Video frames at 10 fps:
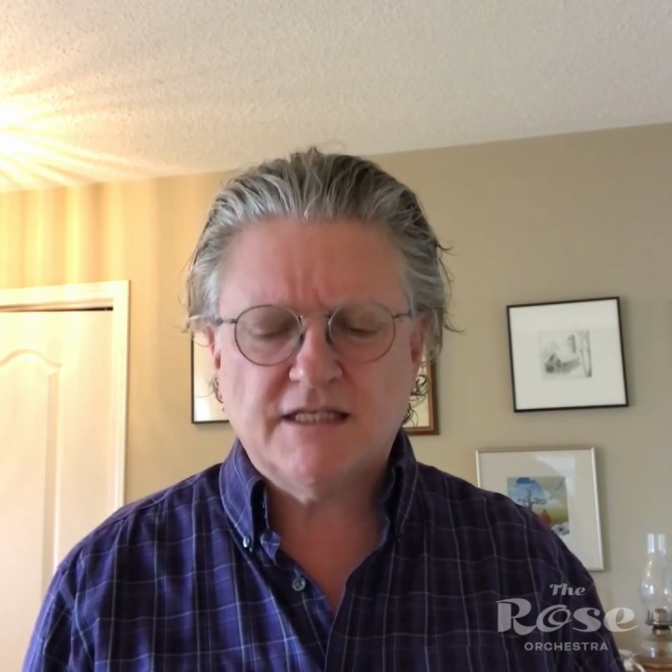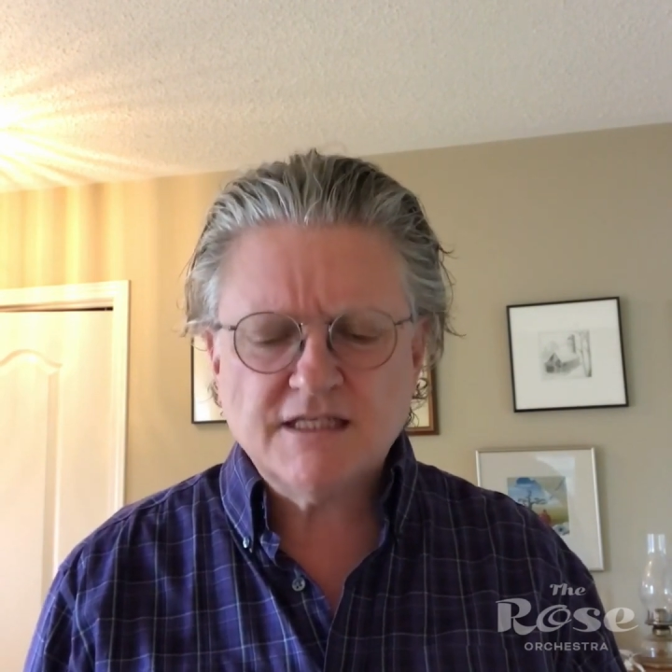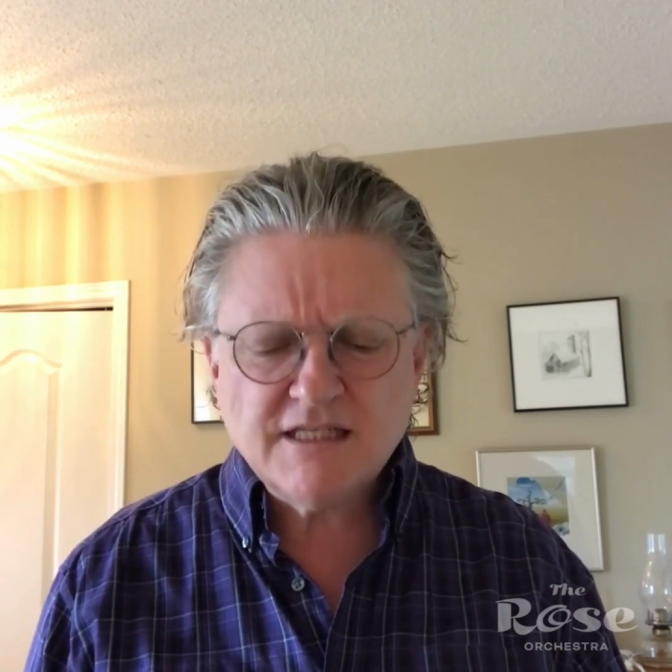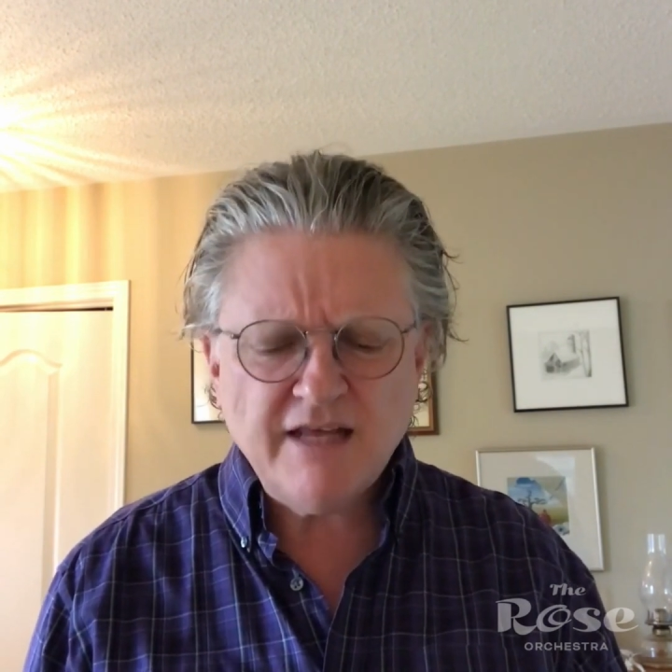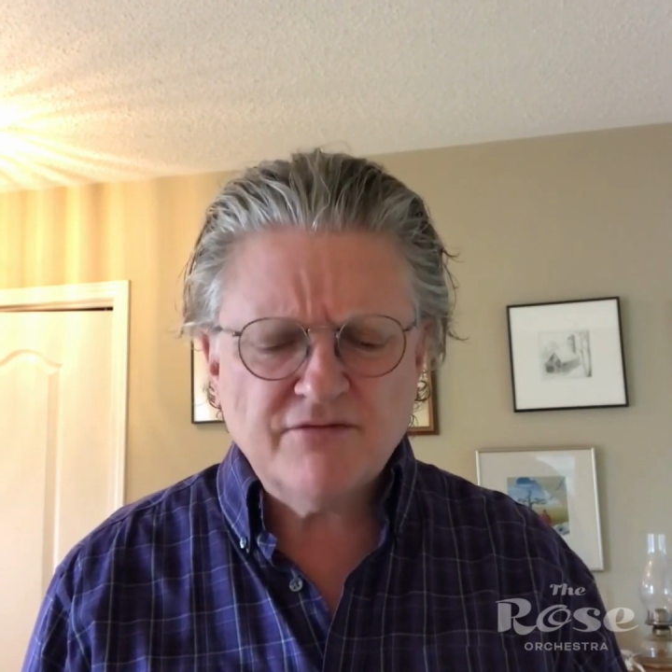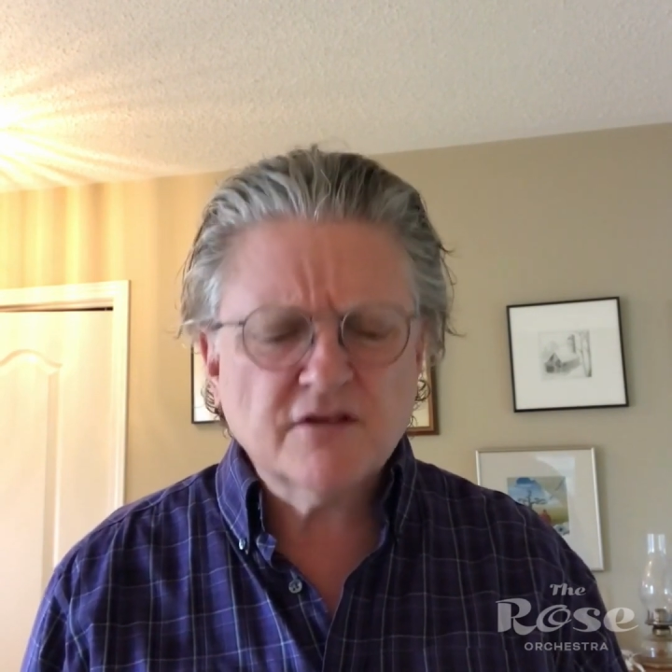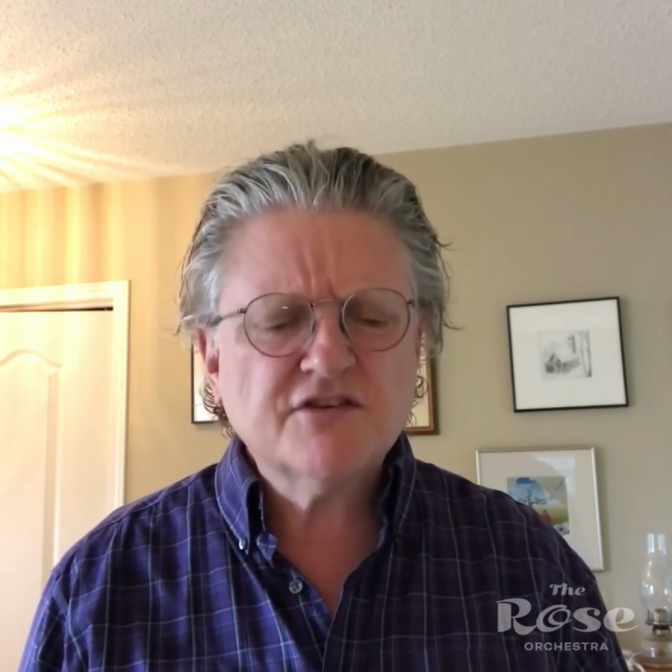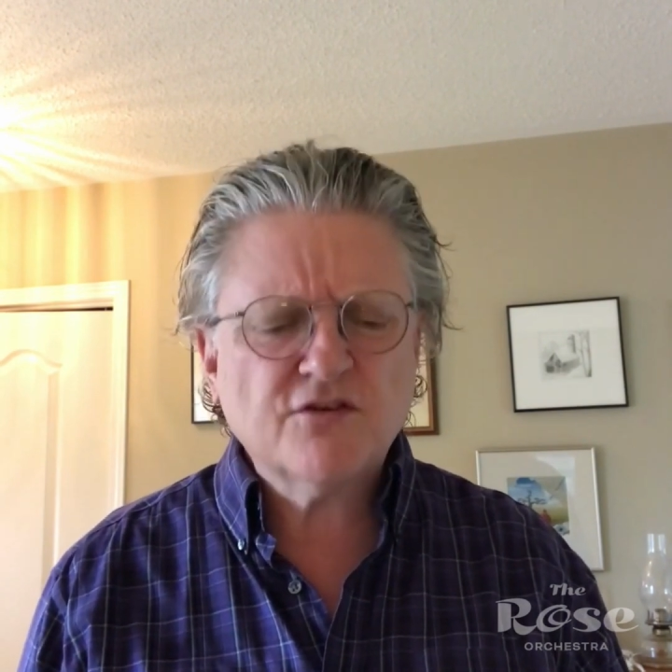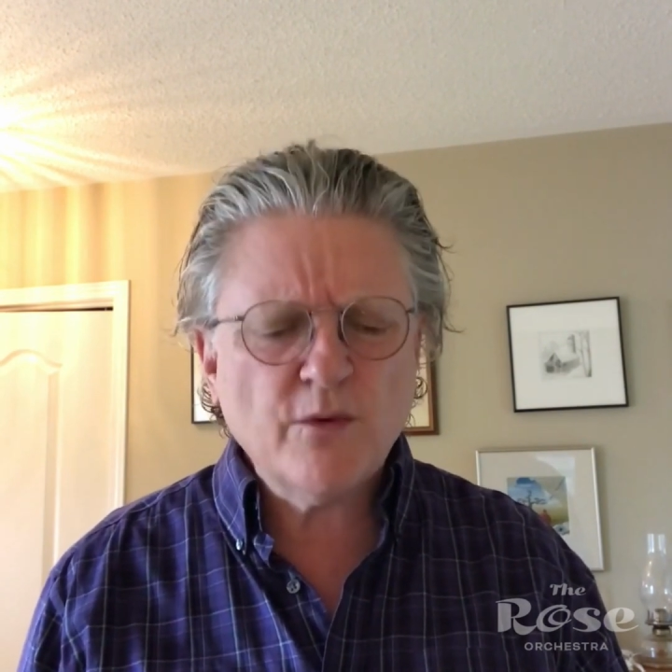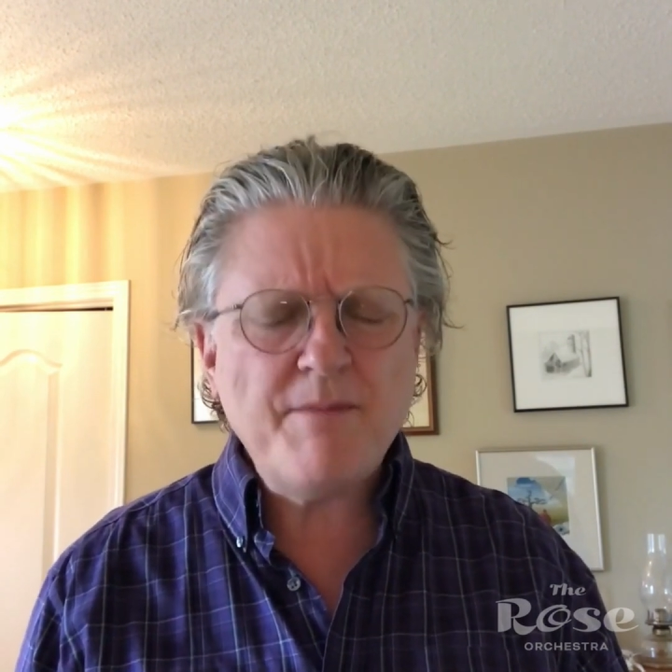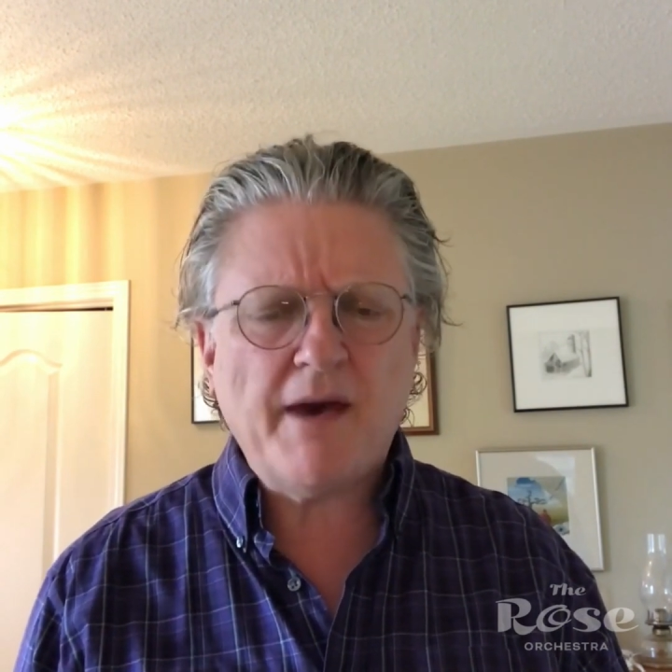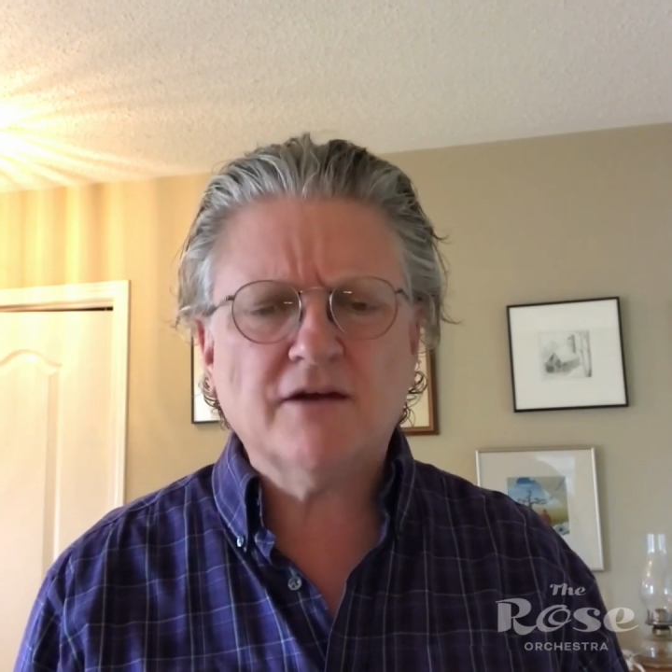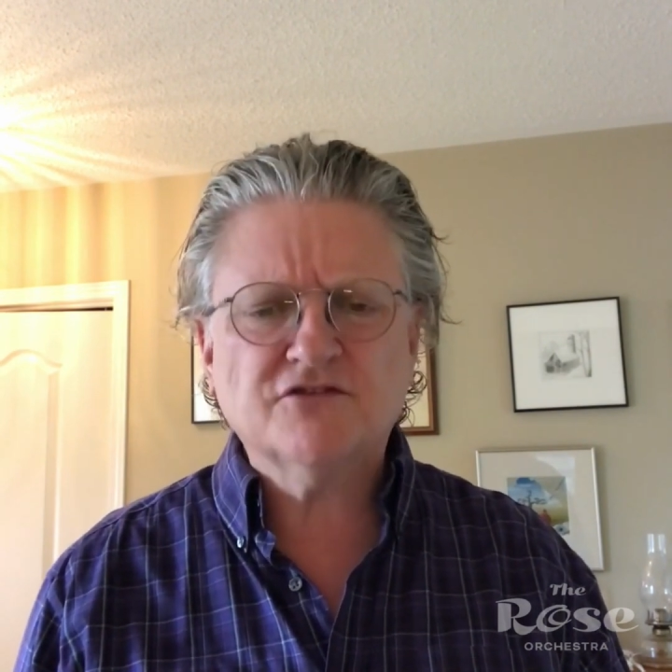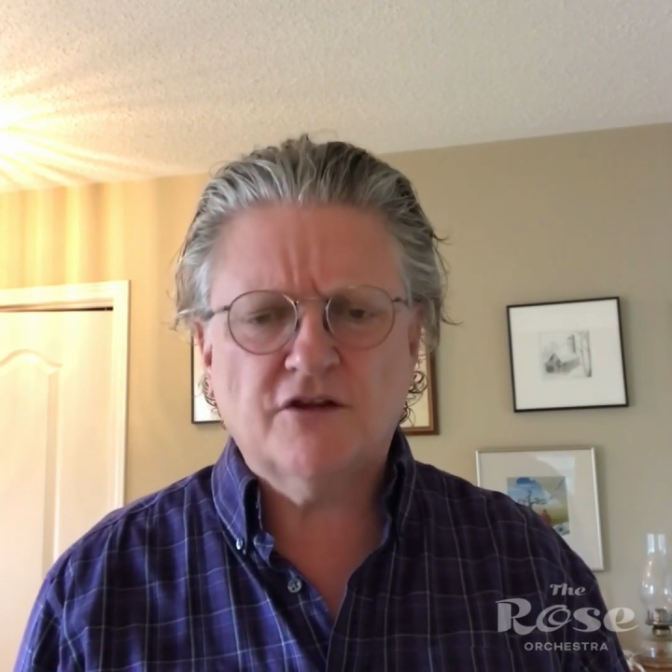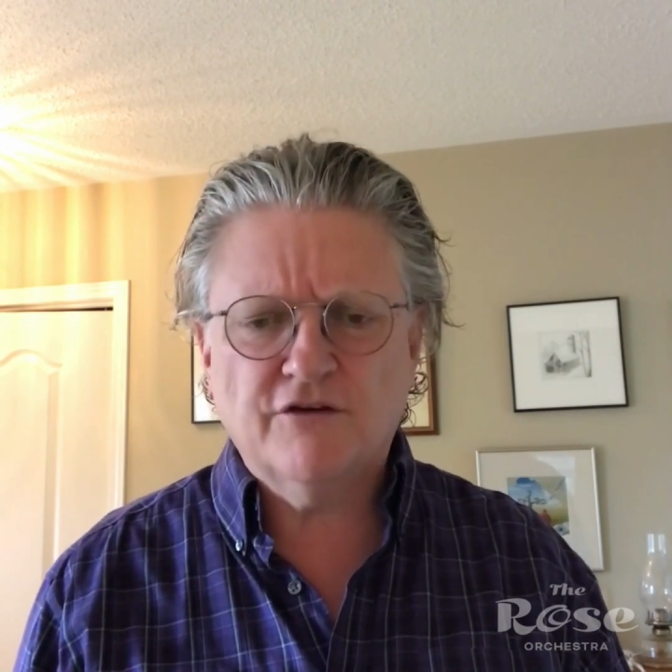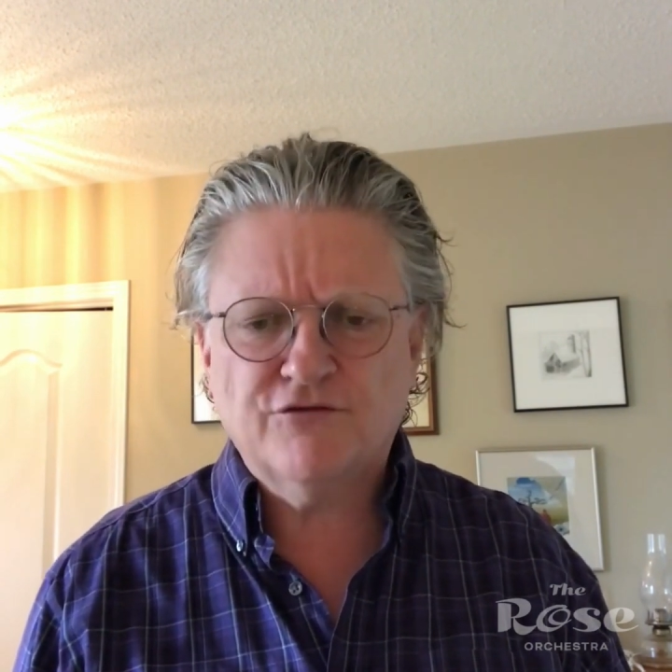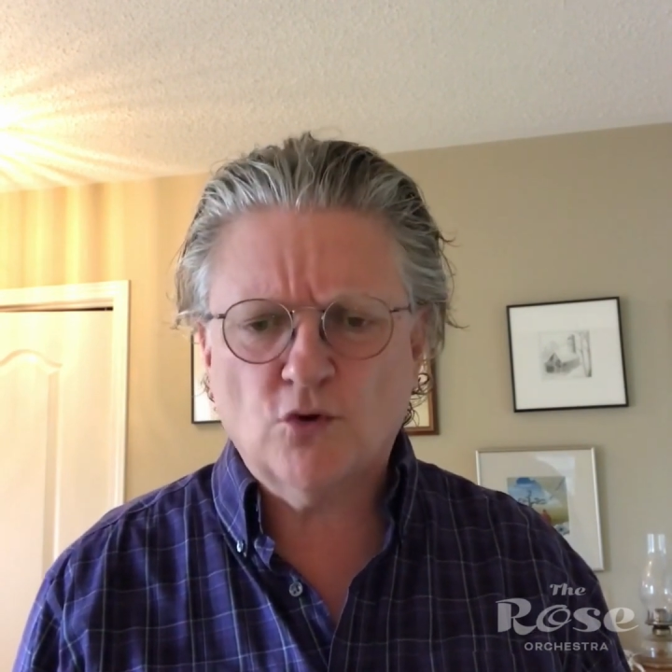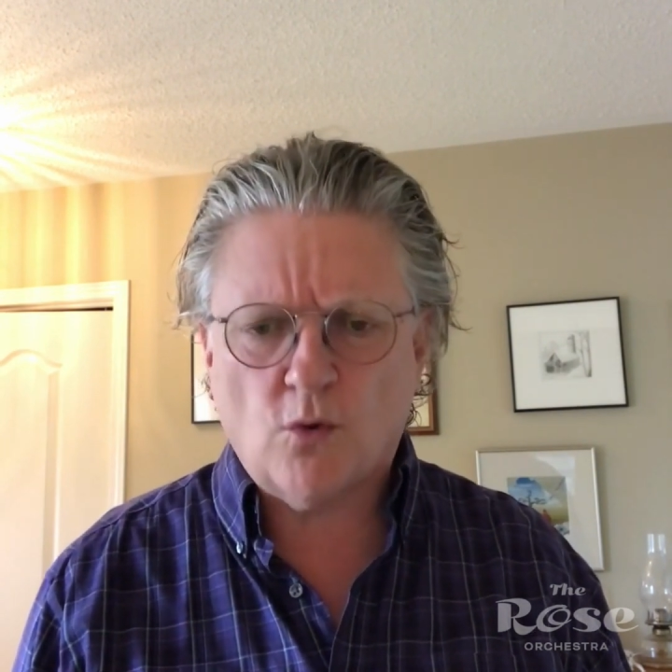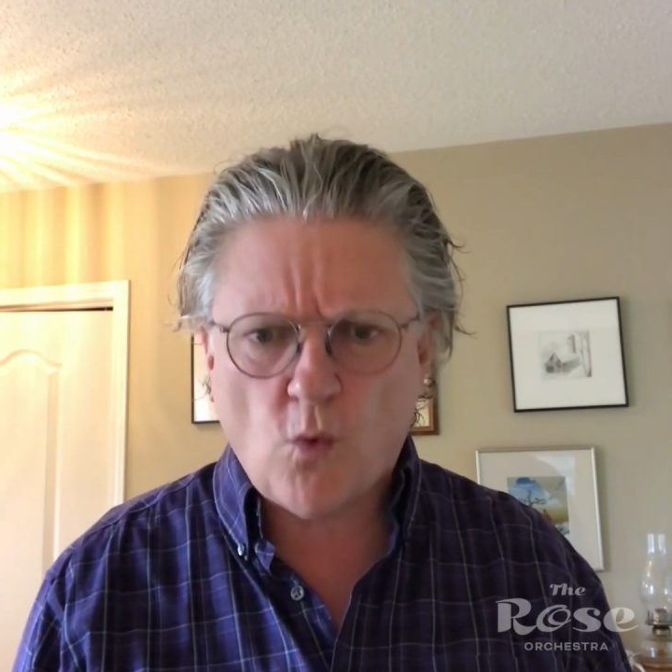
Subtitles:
"Steve, there's 3 pedals on the floor.